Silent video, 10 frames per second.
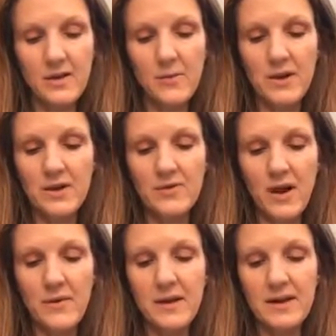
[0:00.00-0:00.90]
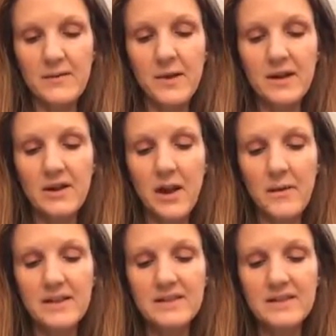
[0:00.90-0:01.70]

When going